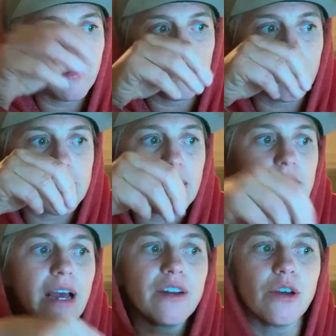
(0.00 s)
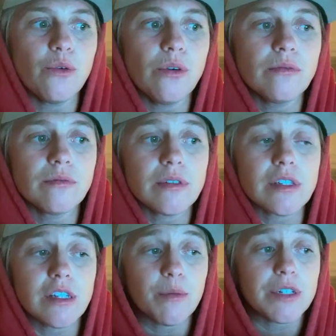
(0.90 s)
Miss Altondo, this
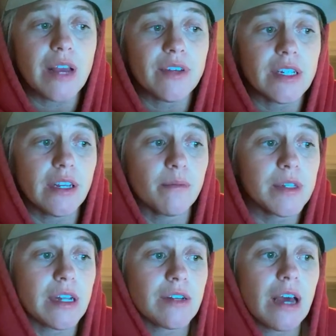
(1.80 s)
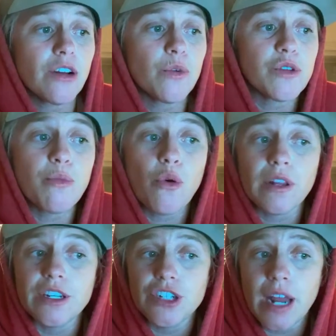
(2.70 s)
is number 17. Miss Altondo was
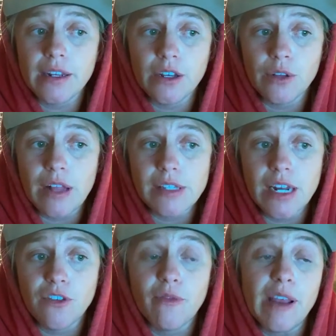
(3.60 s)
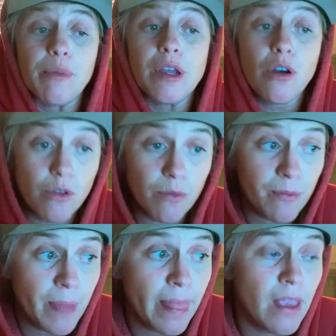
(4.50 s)
reportedly shot and killed outside of her family
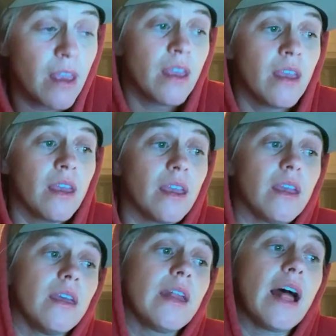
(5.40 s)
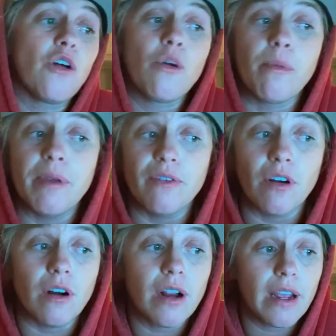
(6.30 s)
home in Alicopa
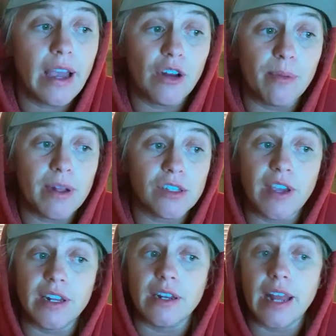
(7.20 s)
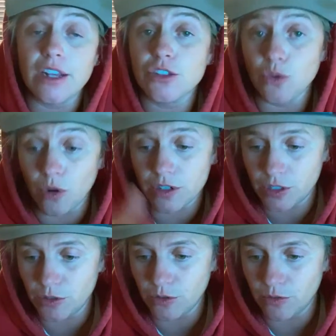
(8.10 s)
Beaver County, Pennsylvania, next door
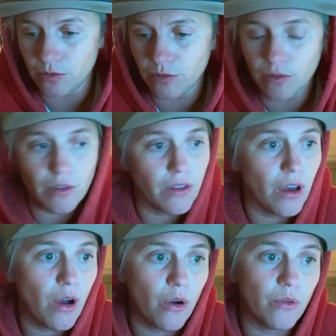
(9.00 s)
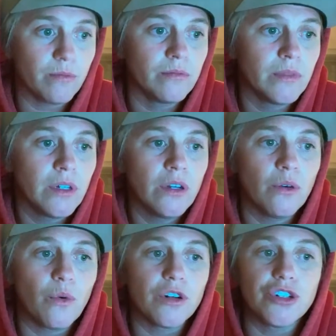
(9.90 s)
to the home
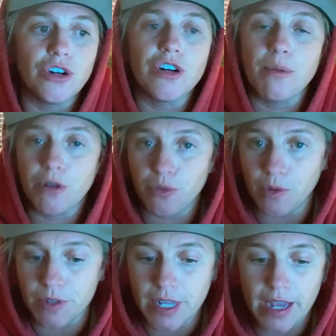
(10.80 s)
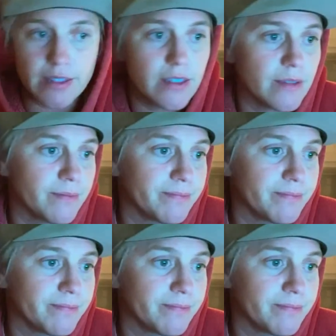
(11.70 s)
where juror number 3 resides.